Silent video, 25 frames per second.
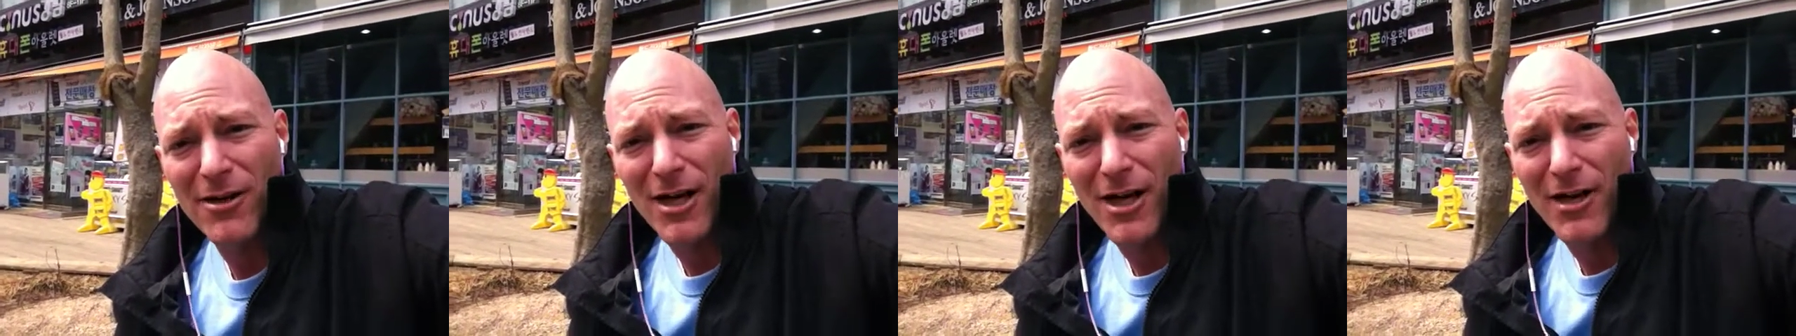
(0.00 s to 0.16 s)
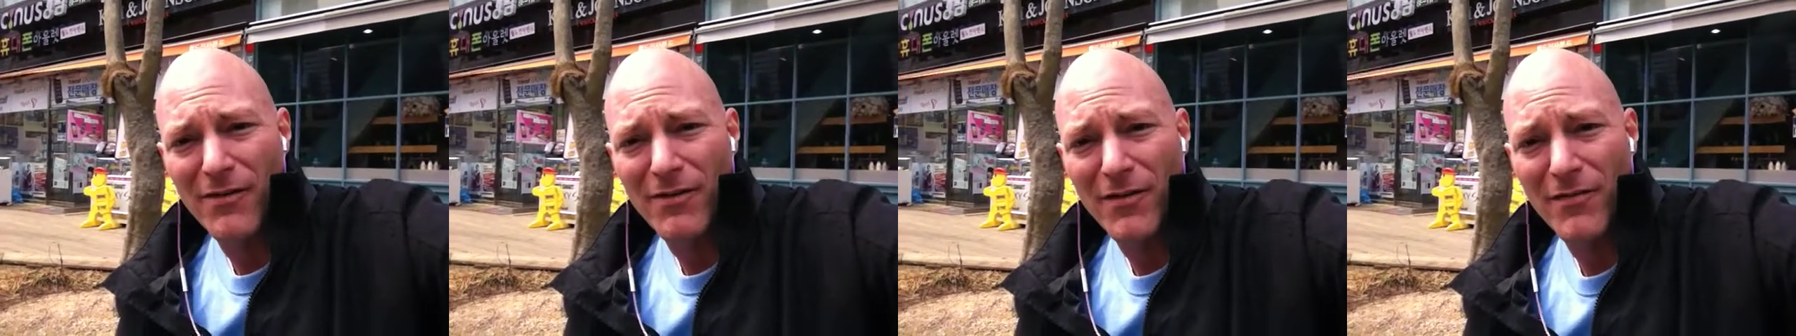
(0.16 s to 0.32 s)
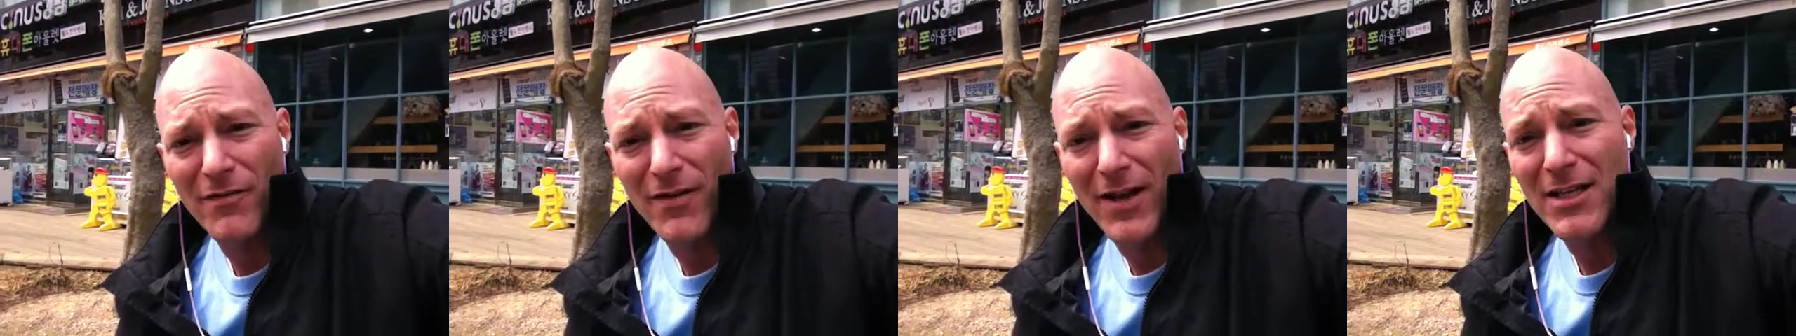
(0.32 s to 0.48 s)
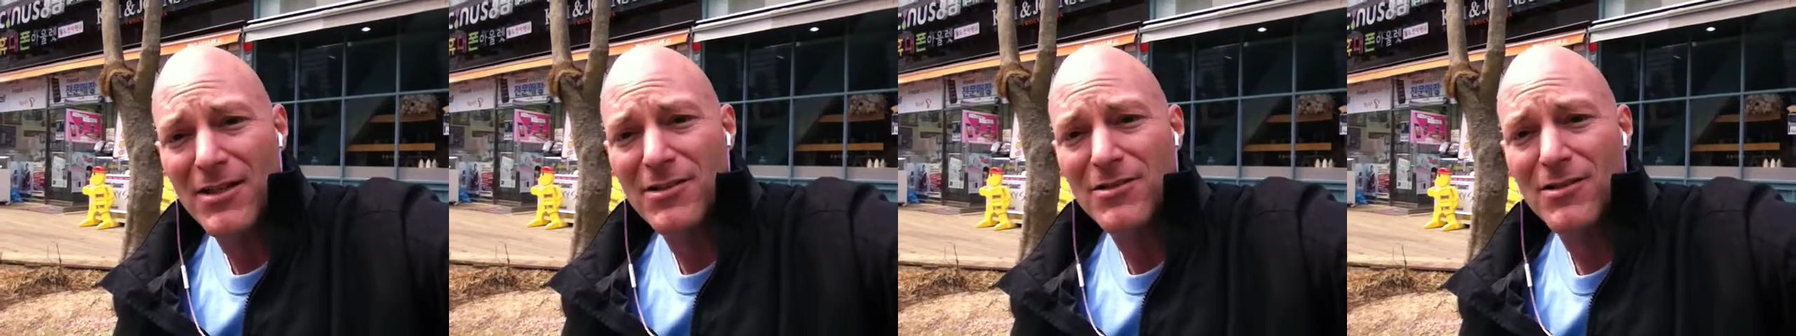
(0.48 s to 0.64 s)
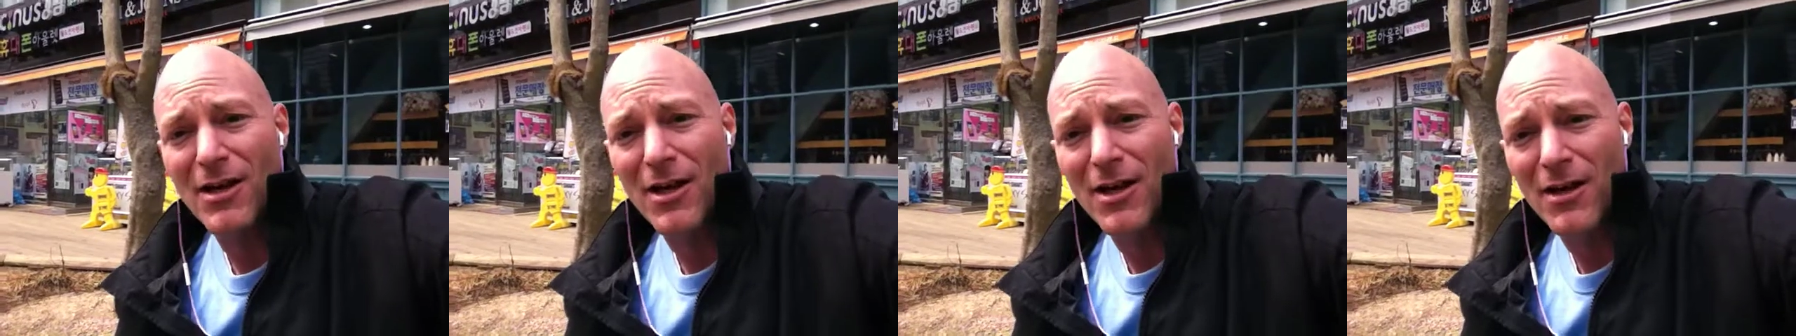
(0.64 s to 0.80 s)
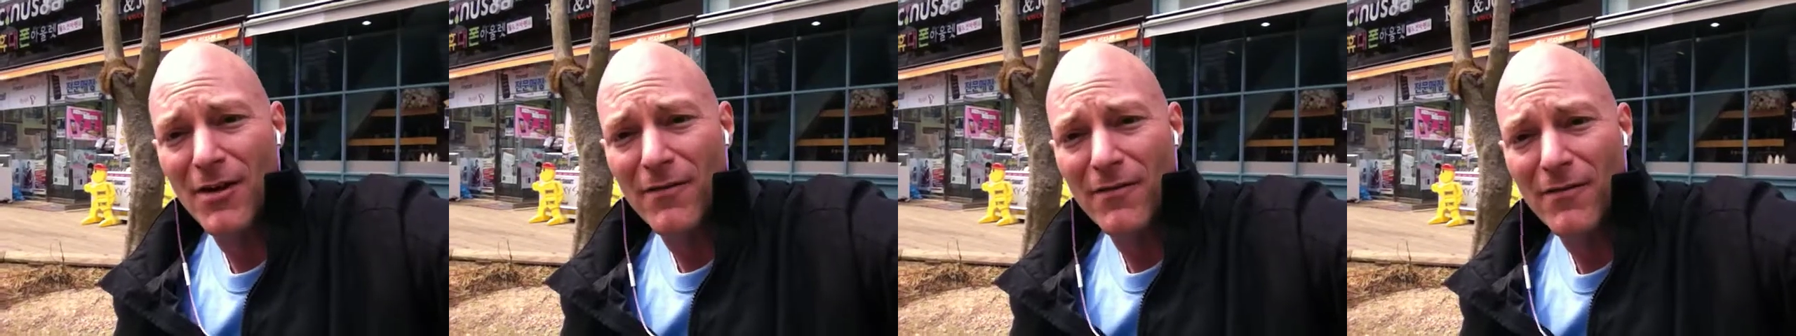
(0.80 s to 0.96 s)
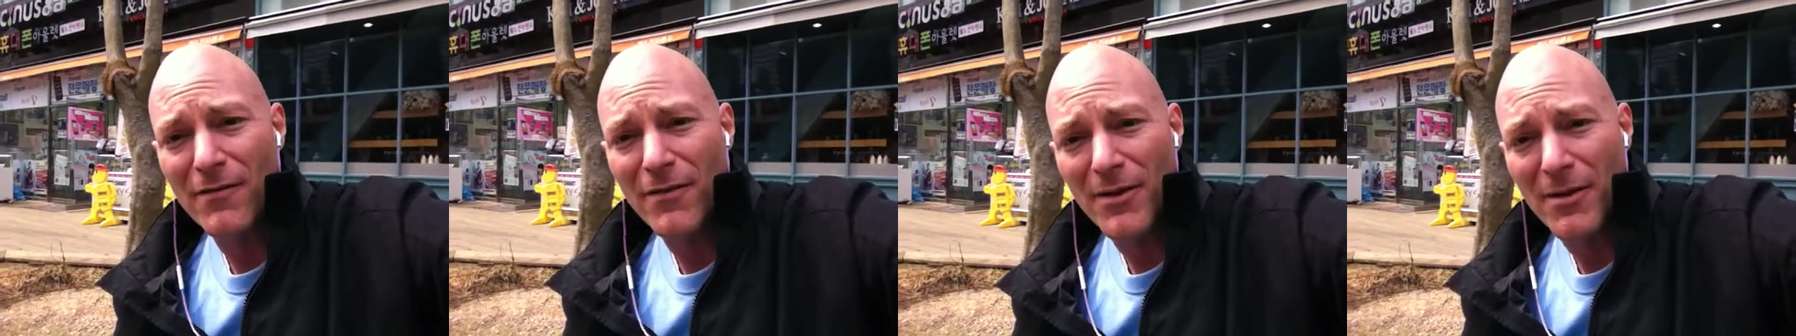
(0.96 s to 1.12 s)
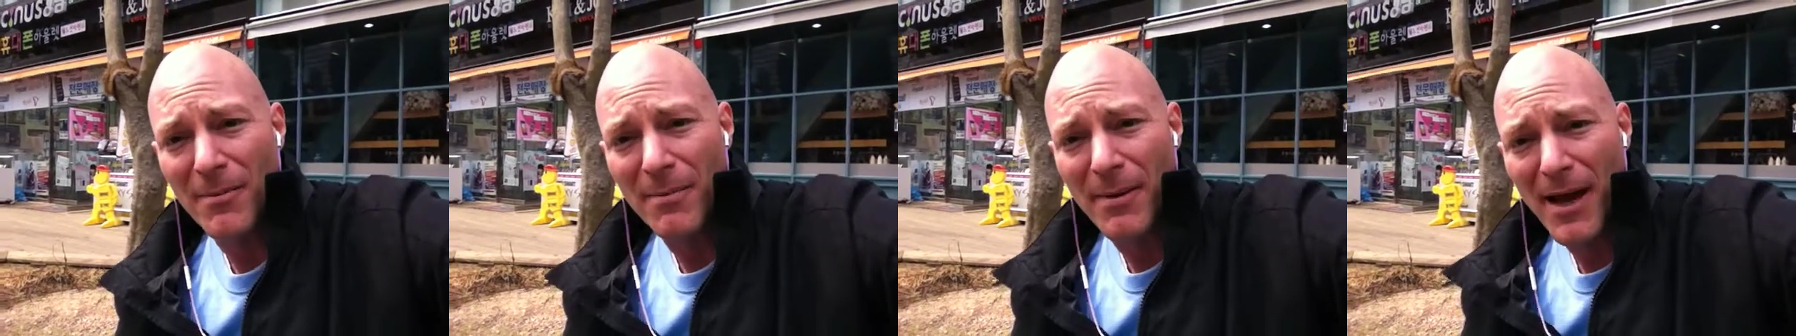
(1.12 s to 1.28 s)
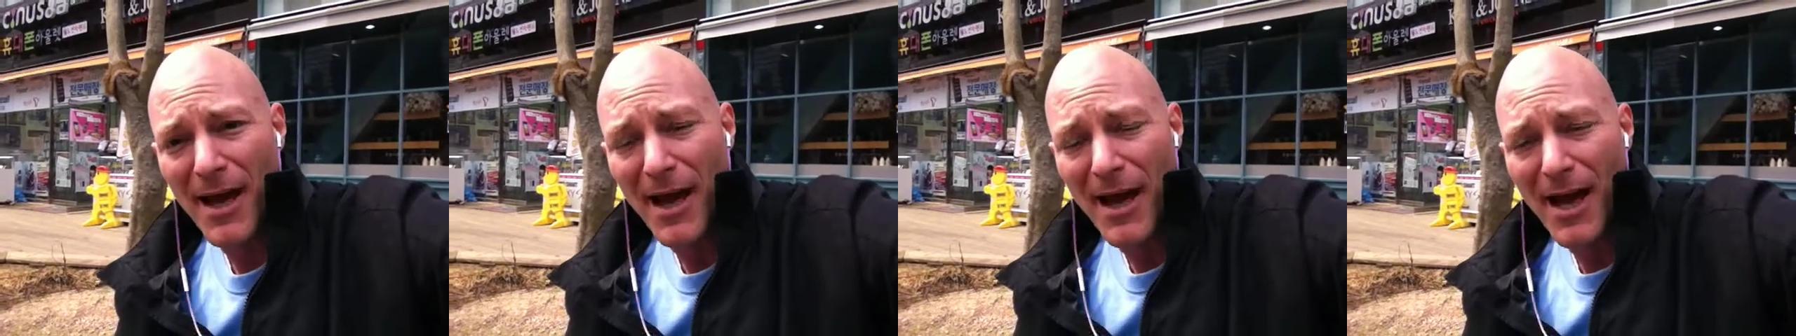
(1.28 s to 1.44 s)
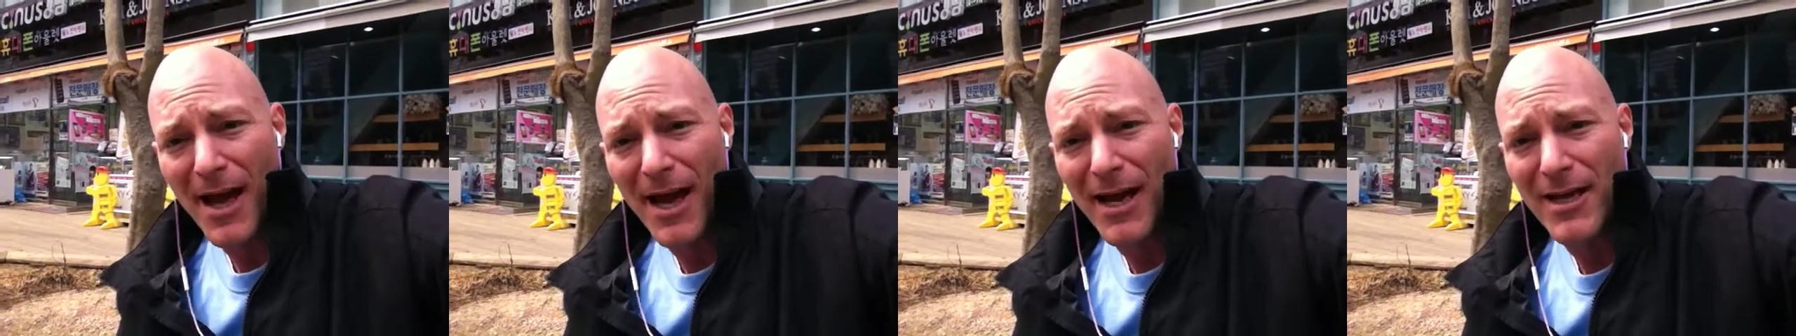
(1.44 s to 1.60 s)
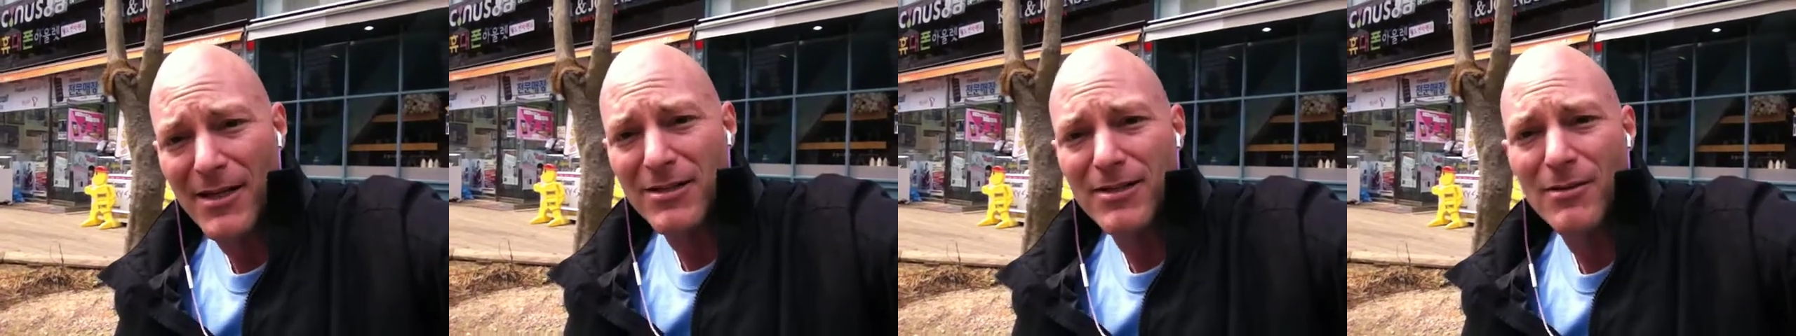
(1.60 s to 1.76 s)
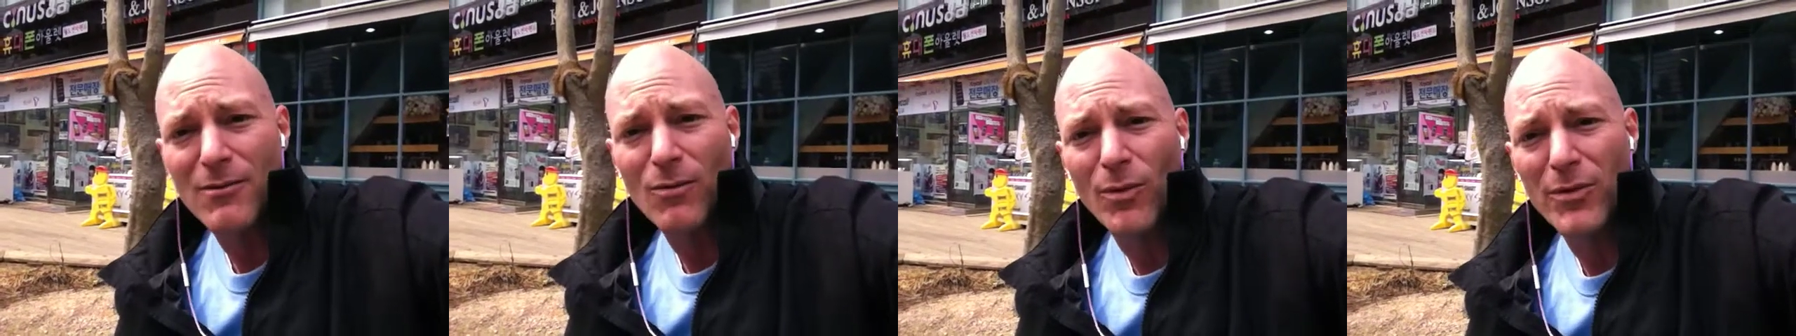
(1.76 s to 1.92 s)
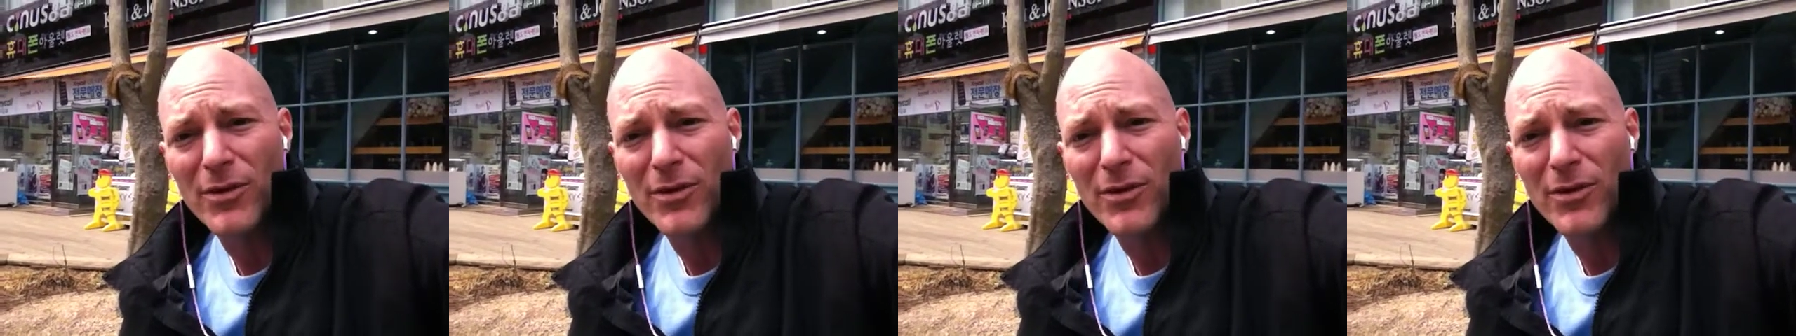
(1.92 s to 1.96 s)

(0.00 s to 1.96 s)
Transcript: of events of the past.